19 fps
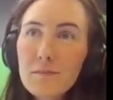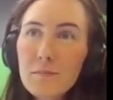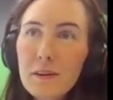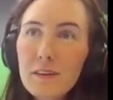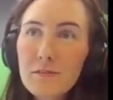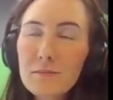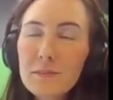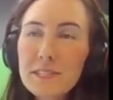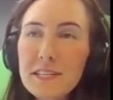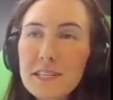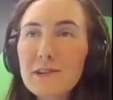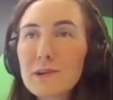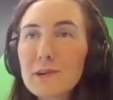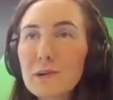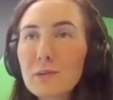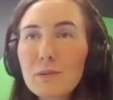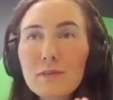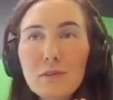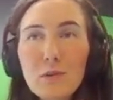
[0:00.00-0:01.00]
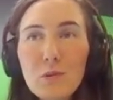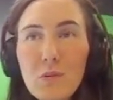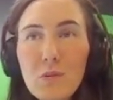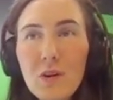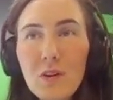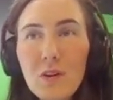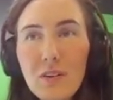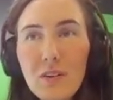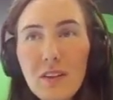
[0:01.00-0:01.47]
bill of materials or
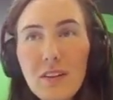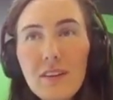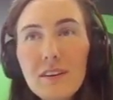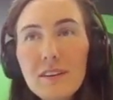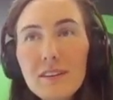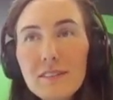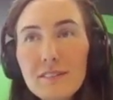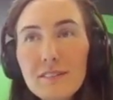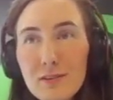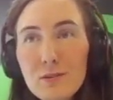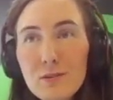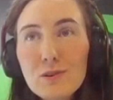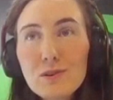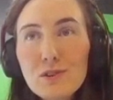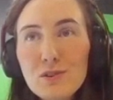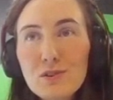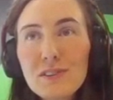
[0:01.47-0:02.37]
what SKUs